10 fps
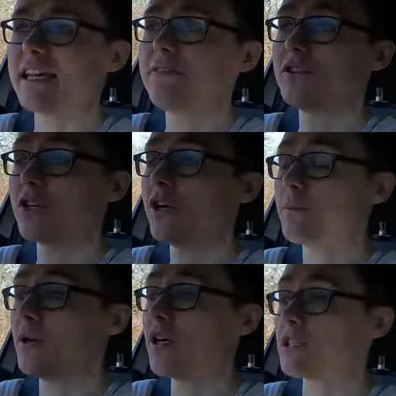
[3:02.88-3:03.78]
even though
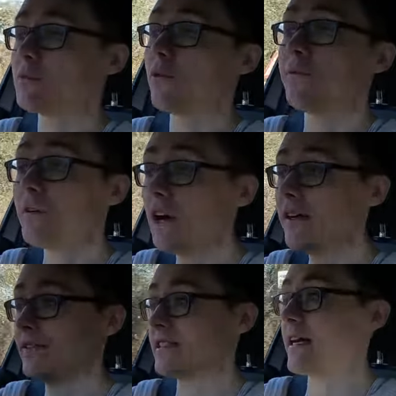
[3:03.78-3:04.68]
the Pilot Sport
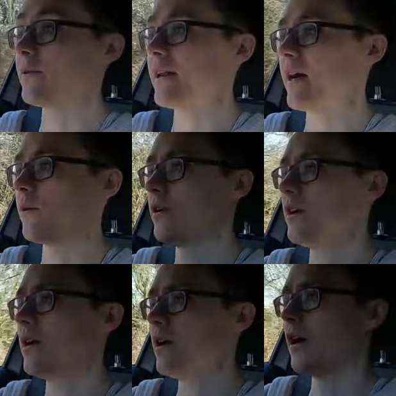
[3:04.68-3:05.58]
5 is out now,
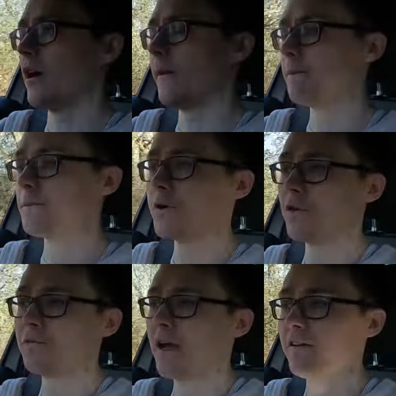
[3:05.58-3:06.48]

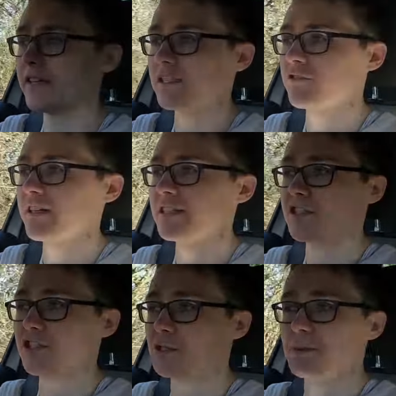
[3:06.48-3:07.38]
for various
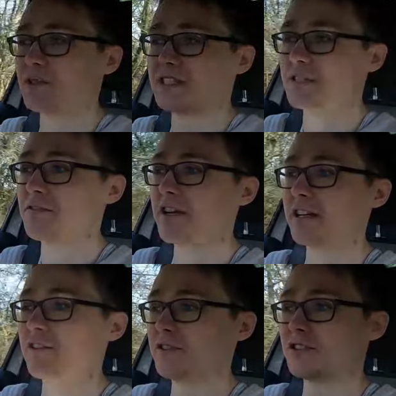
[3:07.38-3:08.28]
reasons, just because it's a
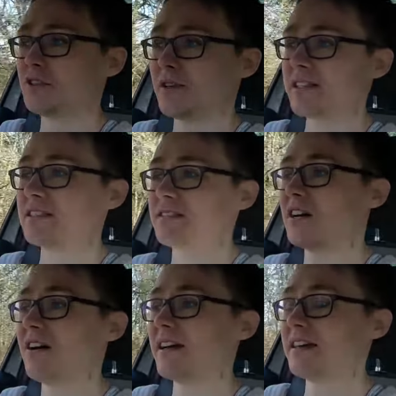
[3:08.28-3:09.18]
very good solid
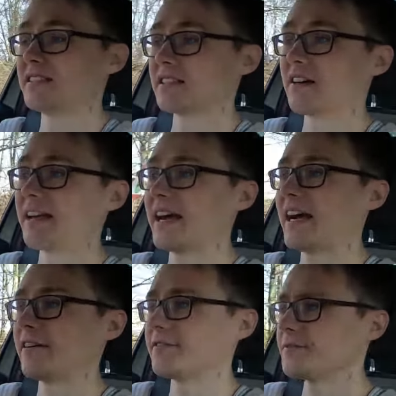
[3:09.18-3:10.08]
tyre to kind of
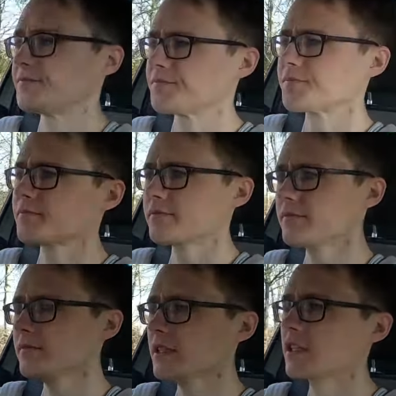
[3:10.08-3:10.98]
have.
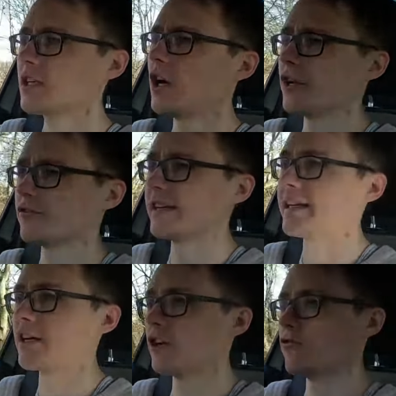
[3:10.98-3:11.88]
Can't
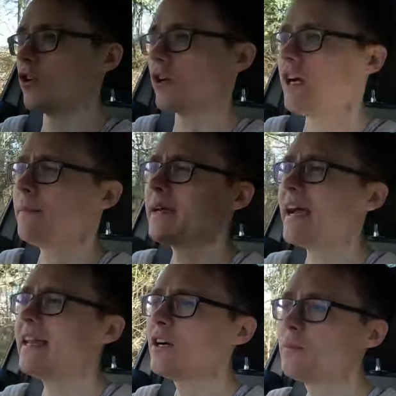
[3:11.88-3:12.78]
really go wrong. But
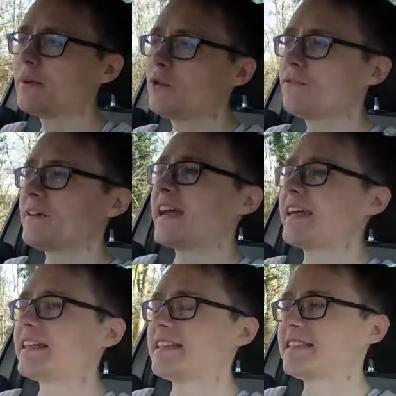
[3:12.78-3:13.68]
yeah, a little bit more
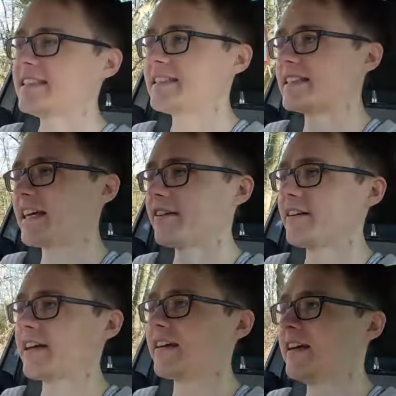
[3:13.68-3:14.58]
vagueness in the
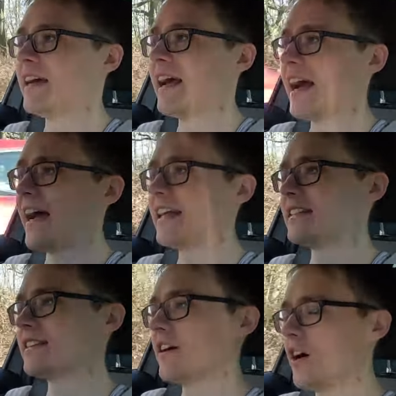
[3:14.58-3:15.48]
steering,
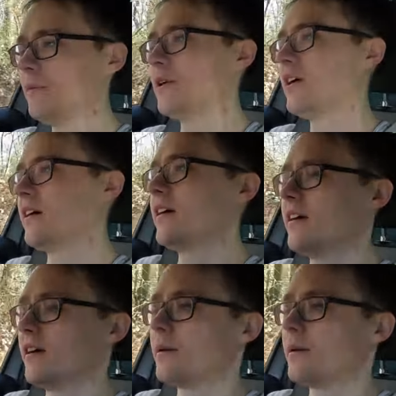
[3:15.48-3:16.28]
and I'm a